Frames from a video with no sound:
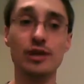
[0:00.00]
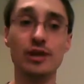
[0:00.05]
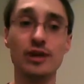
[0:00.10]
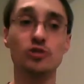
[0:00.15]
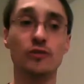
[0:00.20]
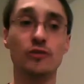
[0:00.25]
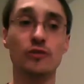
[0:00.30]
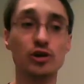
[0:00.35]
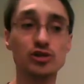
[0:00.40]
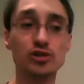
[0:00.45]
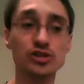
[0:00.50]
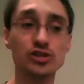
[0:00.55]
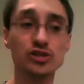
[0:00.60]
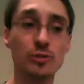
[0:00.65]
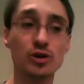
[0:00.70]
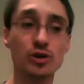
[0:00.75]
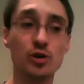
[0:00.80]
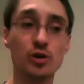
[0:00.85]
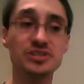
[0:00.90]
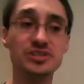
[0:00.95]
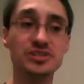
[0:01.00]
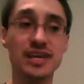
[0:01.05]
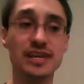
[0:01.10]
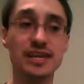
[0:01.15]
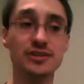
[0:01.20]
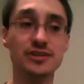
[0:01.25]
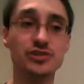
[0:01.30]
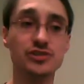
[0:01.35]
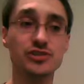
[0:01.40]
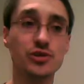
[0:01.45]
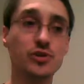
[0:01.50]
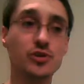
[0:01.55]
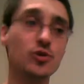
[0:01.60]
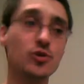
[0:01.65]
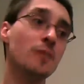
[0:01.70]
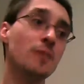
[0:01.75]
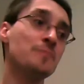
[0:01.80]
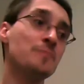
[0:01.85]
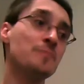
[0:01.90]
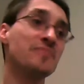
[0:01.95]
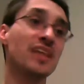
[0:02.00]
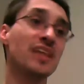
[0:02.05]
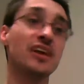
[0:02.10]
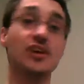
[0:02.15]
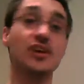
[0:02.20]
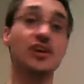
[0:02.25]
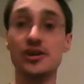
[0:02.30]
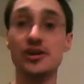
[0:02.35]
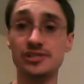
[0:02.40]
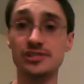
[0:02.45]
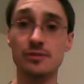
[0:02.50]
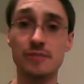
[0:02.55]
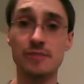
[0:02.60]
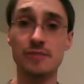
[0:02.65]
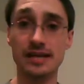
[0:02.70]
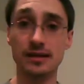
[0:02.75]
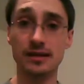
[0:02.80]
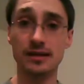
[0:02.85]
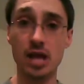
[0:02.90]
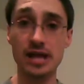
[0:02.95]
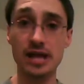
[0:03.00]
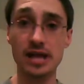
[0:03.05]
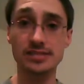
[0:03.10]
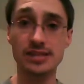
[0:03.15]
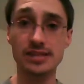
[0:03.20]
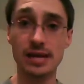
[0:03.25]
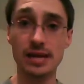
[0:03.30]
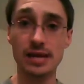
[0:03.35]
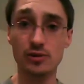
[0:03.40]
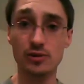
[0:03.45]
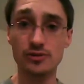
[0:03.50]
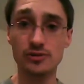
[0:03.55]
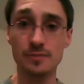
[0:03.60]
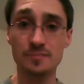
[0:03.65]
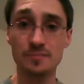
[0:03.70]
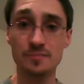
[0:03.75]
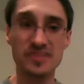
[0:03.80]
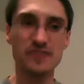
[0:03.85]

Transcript: So if you're someone who is into custom making lightsabers,